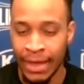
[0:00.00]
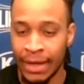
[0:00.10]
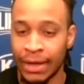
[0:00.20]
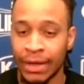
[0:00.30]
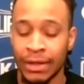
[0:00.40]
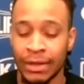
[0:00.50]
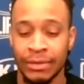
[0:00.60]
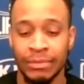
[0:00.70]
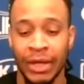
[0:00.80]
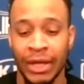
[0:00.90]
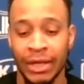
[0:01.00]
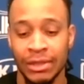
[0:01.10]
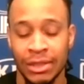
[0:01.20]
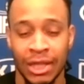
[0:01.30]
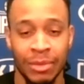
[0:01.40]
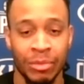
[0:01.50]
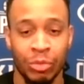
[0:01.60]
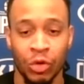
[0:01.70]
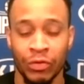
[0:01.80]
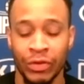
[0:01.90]
Man, just keep
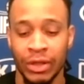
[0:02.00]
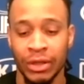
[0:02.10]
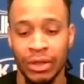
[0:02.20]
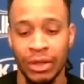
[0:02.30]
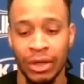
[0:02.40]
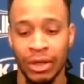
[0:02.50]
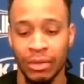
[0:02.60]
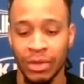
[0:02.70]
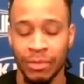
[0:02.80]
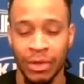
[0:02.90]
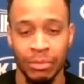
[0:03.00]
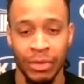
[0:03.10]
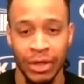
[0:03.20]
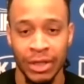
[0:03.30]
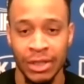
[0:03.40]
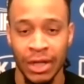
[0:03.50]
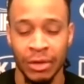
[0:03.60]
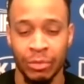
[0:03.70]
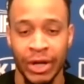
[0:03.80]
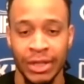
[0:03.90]
improving. Keep getting better each
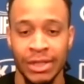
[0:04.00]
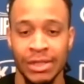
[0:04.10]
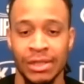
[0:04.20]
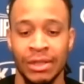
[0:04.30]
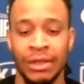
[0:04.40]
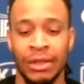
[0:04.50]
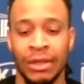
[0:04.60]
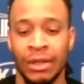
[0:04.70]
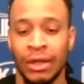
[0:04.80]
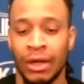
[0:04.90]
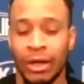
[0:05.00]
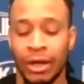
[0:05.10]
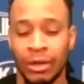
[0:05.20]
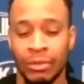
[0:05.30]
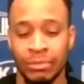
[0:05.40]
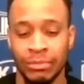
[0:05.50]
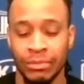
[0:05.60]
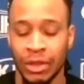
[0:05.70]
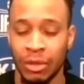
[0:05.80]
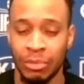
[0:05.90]
day in practice.
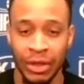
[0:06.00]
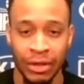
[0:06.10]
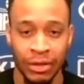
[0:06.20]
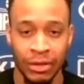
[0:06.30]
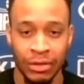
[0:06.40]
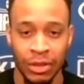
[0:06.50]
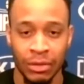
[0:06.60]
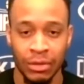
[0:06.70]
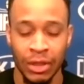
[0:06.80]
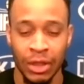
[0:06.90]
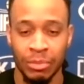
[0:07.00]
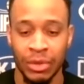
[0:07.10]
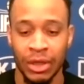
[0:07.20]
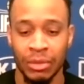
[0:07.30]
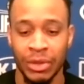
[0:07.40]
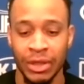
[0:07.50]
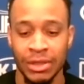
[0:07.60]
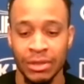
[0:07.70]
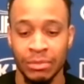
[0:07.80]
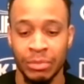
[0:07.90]
Keep picking
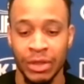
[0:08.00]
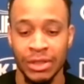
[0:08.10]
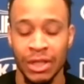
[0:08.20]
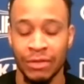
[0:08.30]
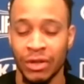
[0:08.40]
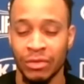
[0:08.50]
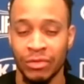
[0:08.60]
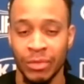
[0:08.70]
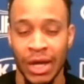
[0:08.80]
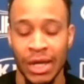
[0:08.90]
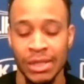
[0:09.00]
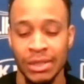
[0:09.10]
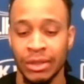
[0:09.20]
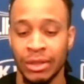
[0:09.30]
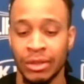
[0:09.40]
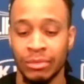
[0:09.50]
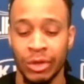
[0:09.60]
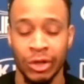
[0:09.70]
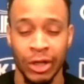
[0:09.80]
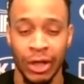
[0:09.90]
stuff up from guys,
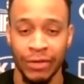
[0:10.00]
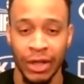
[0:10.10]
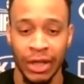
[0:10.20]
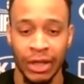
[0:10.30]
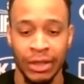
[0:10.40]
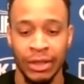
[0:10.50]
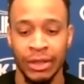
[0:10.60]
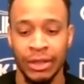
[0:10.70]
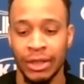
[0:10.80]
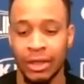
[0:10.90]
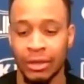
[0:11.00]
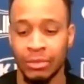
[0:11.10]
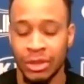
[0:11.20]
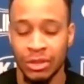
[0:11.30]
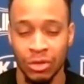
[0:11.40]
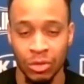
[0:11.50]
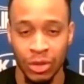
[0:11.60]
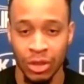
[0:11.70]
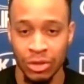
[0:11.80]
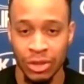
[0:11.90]
learning every day. Just doing what
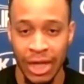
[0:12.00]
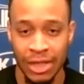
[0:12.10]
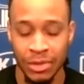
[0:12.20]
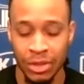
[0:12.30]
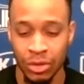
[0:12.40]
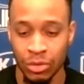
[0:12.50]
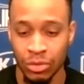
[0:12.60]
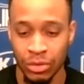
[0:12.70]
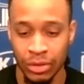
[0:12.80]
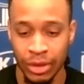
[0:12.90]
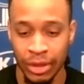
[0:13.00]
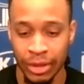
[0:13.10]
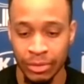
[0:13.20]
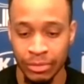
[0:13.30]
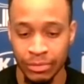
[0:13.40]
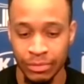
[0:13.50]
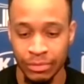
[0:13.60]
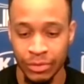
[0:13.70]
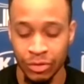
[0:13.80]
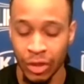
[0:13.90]
the coach has asked me to.
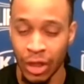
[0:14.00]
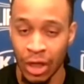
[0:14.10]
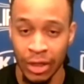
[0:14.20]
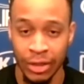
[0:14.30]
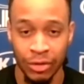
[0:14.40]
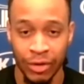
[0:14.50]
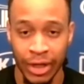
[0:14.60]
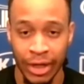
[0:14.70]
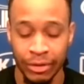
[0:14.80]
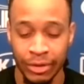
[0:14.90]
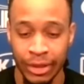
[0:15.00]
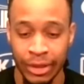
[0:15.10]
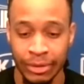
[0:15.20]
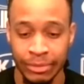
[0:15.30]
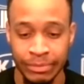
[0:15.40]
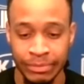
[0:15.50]
It's really all I can do right now.